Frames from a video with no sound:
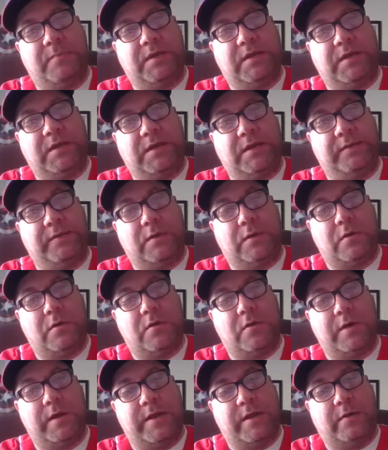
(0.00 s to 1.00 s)
but getting the
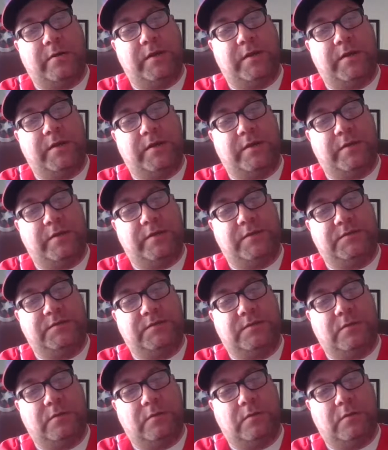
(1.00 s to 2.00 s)
card out, it does.